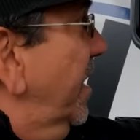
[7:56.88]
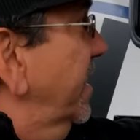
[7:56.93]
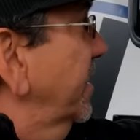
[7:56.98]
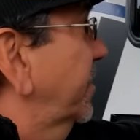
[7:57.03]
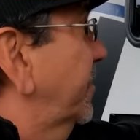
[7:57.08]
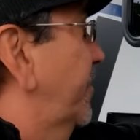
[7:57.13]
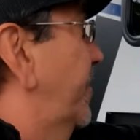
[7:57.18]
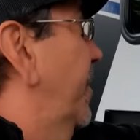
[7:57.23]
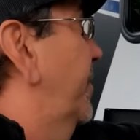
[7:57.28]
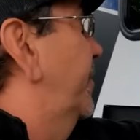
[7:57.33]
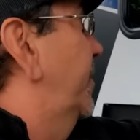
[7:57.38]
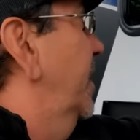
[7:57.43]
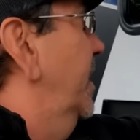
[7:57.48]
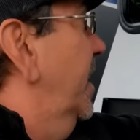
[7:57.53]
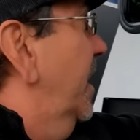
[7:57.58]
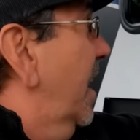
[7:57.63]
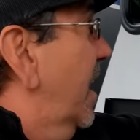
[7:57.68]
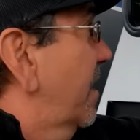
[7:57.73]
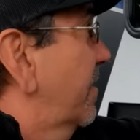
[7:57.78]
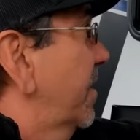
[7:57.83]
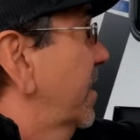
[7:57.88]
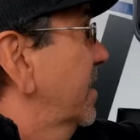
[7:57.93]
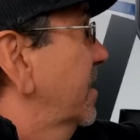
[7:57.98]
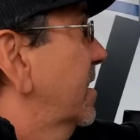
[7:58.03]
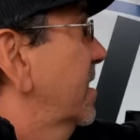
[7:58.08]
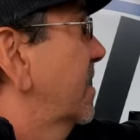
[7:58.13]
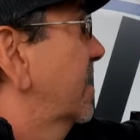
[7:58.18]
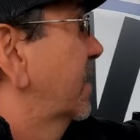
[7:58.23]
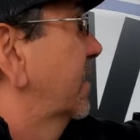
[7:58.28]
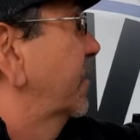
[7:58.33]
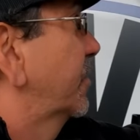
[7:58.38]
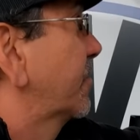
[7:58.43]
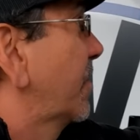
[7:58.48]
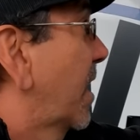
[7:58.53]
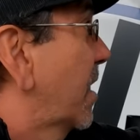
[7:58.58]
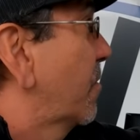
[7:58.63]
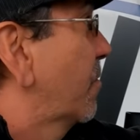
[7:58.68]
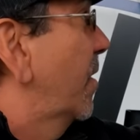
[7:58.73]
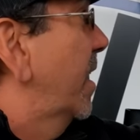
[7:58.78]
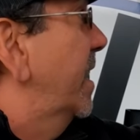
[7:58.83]
length 1511,
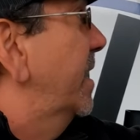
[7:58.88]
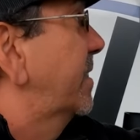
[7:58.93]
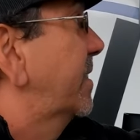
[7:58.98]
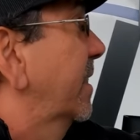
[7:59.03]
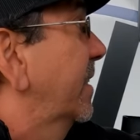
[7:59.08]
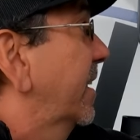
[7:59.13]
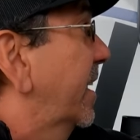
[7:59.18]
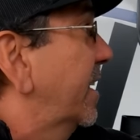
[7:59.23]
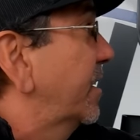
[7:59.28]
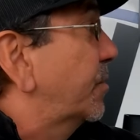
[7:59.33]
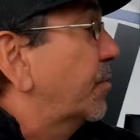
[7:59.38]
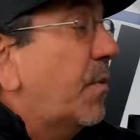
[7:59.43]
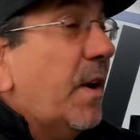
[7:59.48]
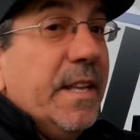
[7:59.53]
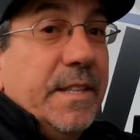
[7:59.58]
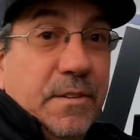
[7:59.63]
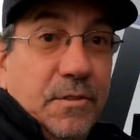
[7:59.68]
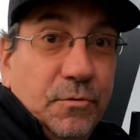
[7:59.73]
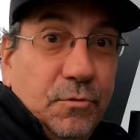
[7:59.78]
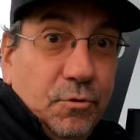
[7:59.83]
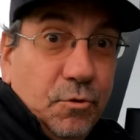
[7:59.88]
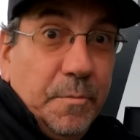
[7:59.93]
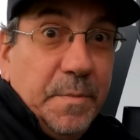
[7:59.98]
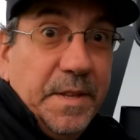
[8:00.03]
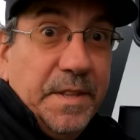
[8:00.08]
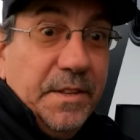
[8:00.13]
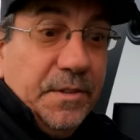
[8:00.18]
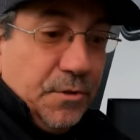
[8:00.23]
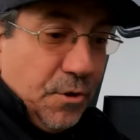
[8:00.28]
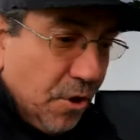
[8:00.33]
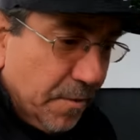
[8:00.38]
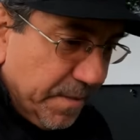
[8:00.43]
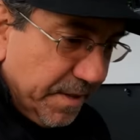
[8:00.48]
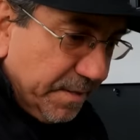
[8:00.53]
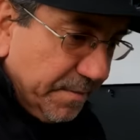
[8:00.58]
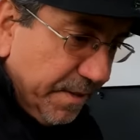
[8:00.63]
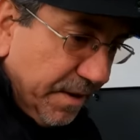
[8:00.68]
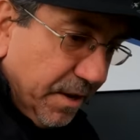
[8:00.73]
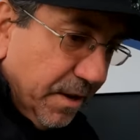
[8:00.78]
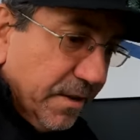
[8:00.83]
dry weight and hitch weight to be
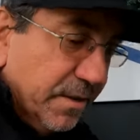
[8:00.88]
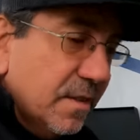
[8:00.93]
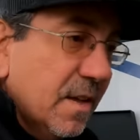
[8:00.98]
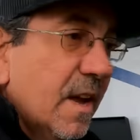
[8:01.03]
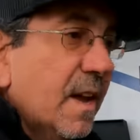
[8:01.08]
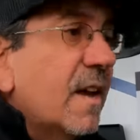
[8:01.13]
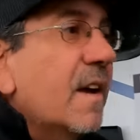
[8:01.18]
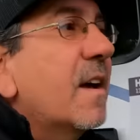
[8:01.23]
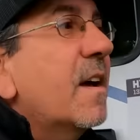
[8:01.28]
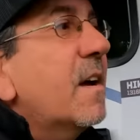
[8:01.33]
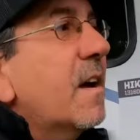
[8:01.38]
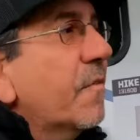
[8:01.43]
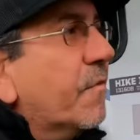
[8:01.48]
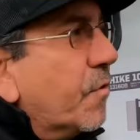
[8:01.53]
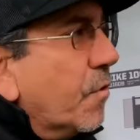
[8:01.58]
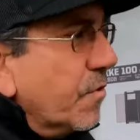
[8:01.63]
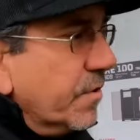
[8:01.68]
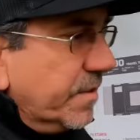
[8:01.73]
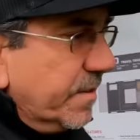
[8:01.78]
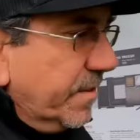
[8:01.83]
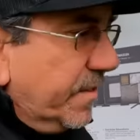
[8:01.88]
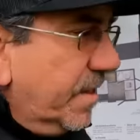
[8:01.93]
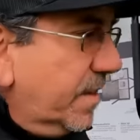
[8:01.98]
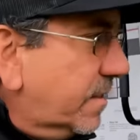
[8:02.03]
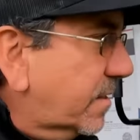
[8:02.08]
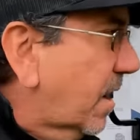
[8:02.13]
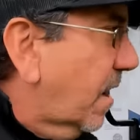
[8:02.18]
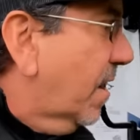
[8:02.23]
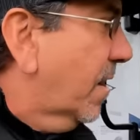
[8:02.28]
determined, because of course these